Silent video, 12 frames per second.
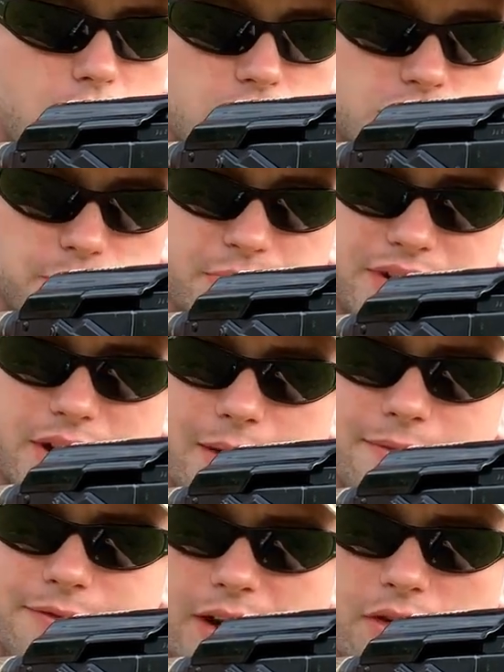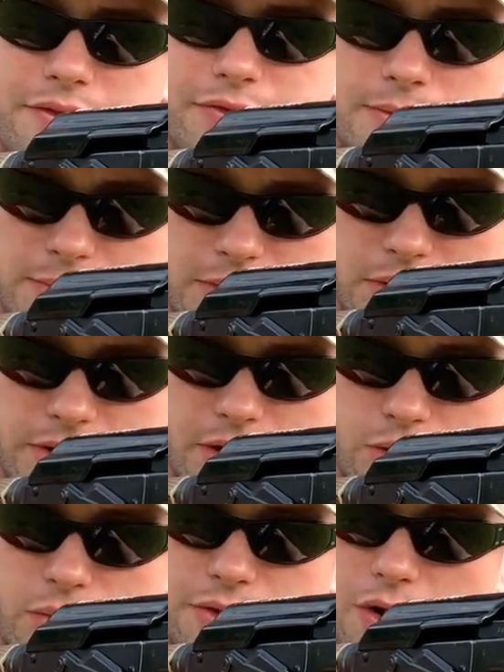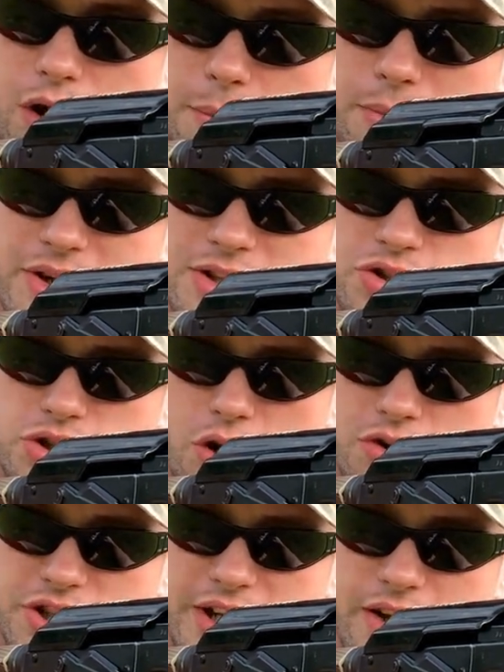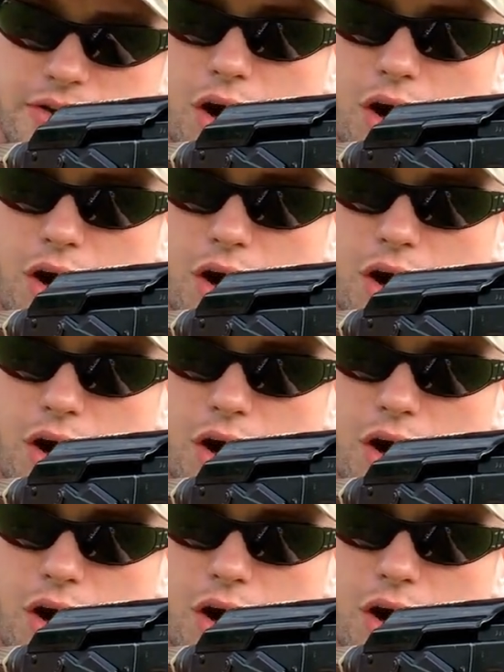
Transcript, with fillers: should become very familiar with operating the charging hand,